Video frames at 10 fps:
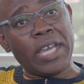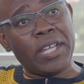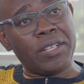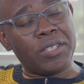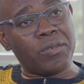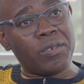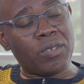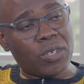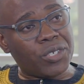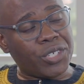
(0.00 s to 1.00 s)
And we
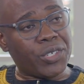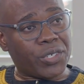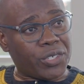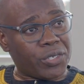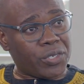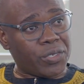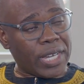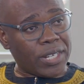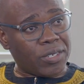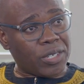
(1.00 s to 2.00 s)
will continue to do
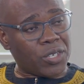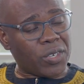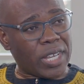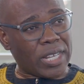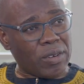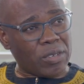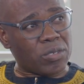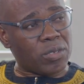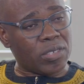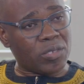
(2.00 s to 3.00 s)
that to ensure that our
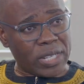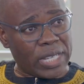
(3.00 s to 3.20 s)
students, when